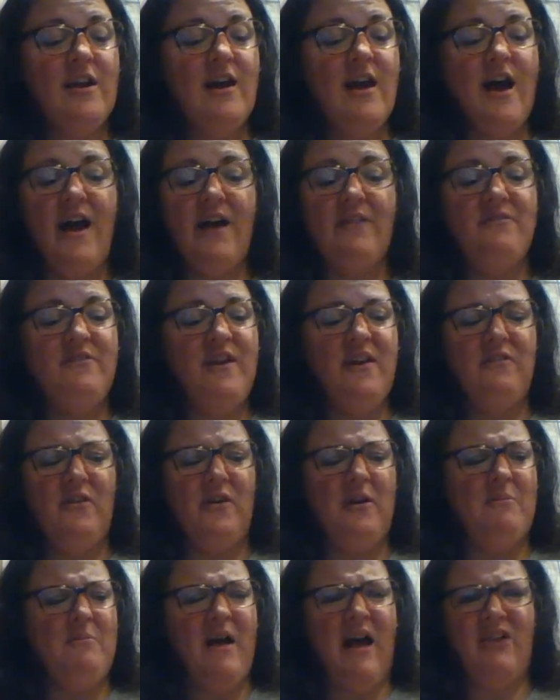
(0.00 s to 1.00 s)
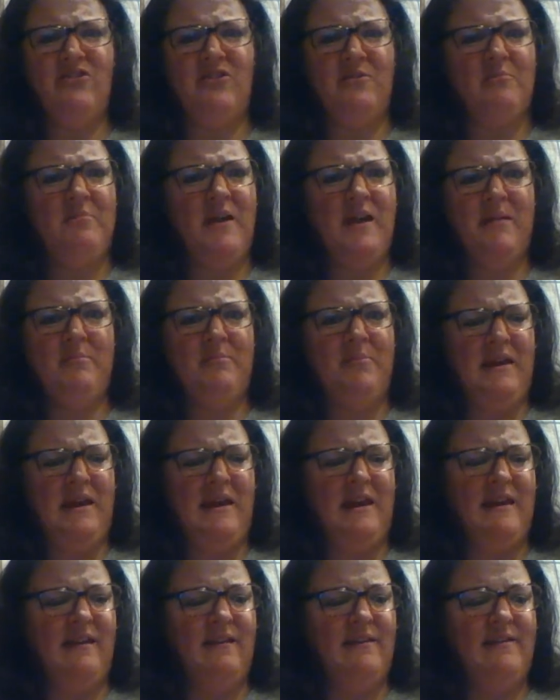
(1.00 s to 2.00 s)
I've never imagined pink
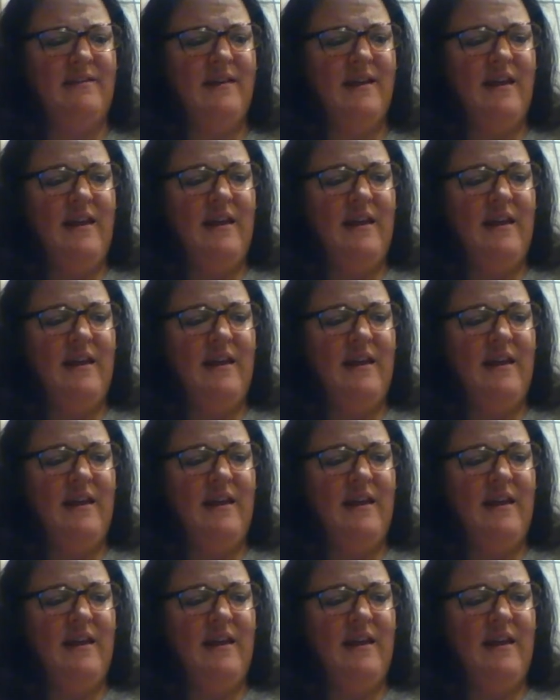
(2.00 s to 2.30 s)
bees,